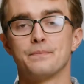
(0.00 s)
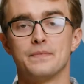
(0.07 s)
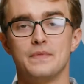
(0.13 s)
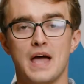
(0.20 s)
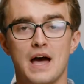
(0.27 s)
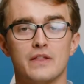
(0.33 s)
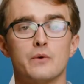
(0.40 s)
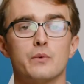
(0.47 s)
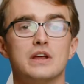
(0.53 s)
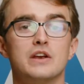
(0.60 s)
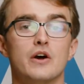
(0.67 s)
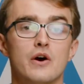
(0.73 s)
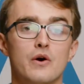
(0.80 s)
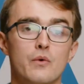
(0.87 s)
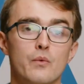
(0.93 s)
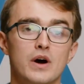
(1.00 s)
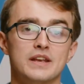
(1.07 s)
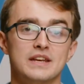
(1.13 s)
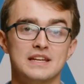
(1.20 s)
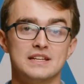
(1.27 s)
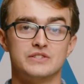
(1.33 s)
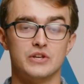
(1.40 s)
Now that we know what
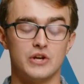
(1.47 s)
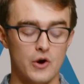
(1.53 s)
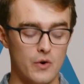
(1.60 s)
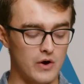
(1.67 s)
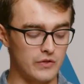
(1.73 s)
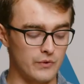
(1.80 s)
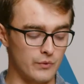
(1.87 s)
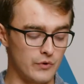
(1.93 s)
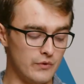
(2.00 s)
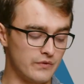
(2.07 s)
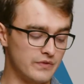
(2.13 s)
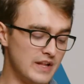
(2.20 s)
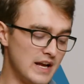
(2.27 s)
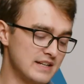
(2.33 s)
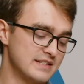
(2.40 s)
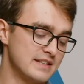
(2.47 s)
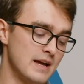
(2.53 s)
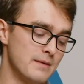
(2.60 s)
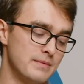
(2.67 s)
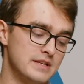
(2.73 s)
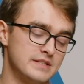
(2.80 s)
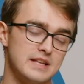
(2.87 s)
needs to go on the roof, next
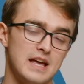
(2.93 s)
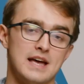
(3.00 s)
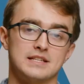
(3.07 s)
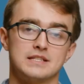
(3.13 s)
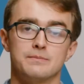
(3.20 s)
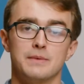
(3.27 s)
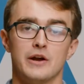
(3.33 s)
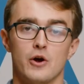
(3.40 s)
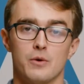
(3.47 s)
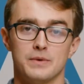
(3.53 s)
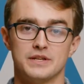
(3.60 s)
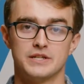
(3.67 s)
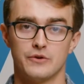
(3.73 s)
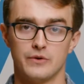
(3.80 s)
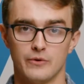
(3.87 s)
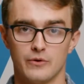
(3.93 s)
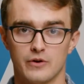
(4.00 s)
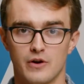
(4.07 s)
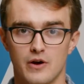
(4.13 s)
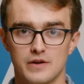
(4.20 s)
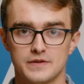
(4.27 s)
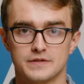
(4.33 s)
step is to estimate our material
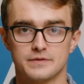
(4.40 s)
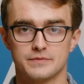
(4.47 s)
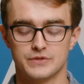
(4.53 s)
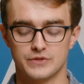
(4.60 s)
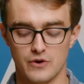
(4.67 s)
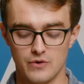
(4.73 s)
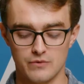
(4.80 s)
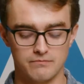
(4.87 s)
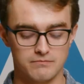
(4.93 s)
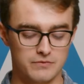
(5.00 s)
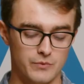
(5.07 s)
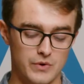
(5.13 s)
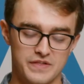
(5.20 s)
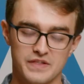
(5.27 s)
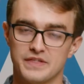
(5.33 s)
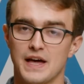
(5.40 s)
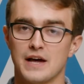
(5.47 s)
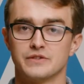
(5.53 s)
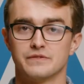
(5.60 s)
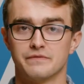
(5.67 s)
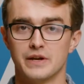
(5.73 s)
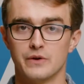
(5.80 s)
costs. So with
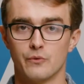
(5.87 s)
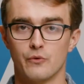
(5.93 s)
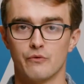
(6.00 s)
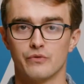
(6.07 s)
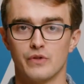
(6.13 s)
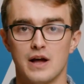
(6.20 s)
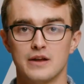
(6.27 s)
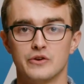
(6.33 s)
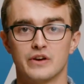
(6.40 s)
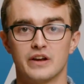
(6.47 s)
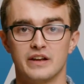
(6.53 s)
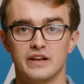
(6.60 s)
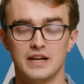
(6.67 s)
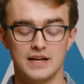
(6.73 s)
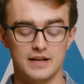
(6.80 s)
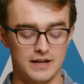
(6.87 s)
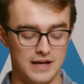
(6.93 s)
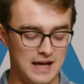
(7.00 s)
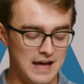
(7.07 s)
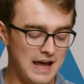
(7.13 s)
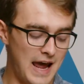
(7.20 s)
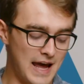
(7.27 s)
1,000 feet of roof line, you're going to need
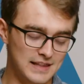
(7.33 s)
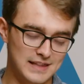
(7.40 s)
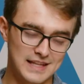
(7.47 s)
at